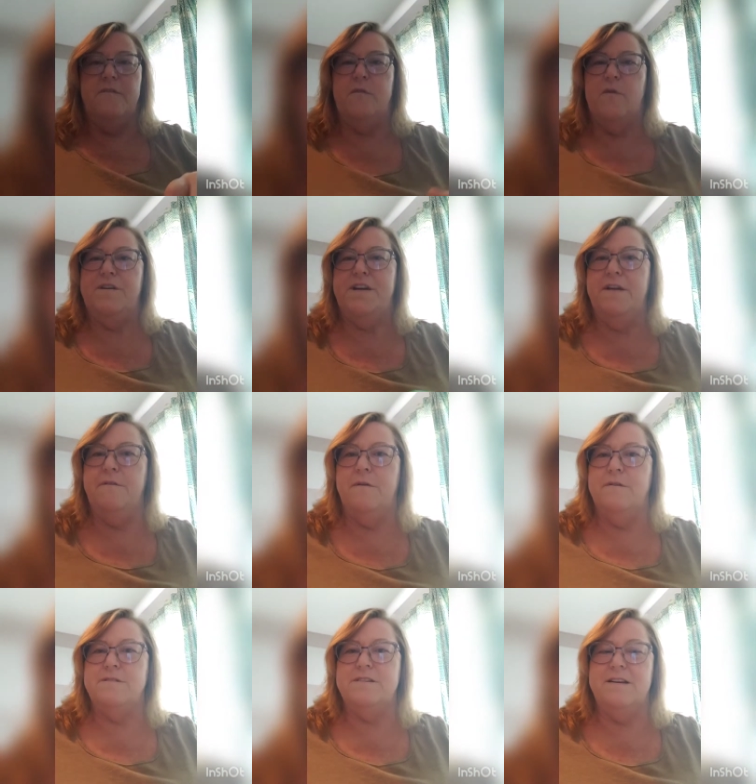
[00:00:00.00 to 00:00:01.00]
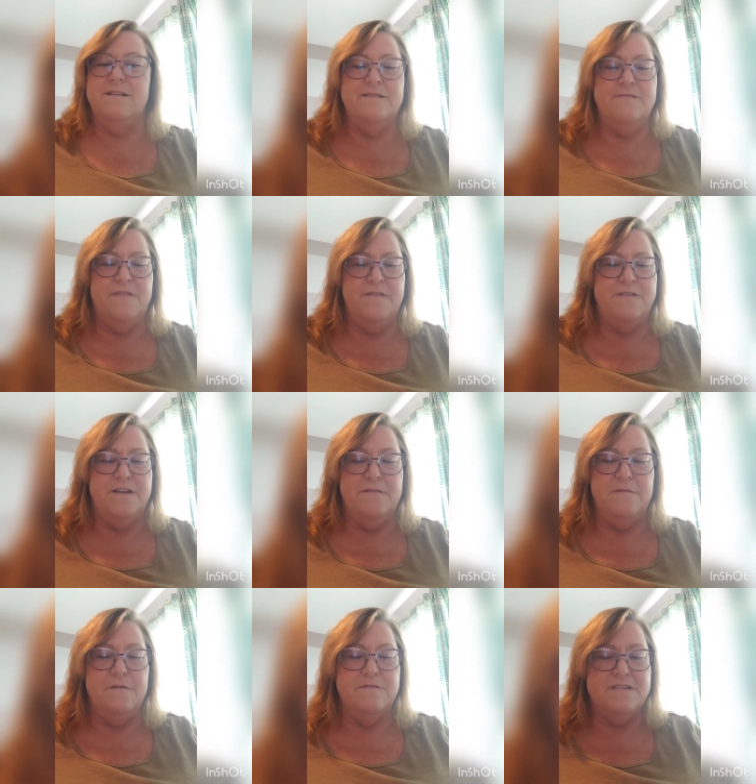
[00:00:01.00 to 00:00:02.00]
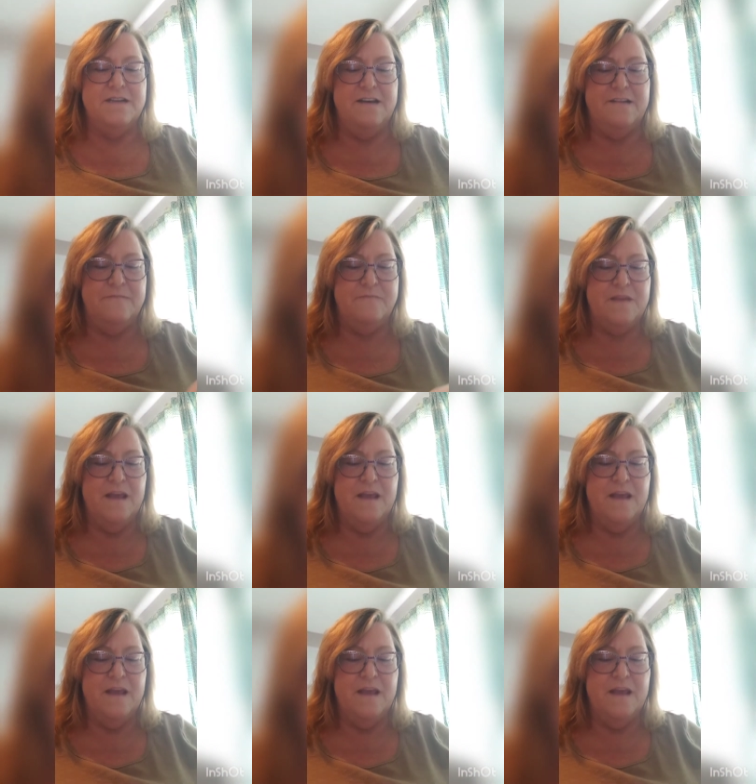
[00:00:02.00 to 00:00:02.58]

or 14 rows in, 15 rows in,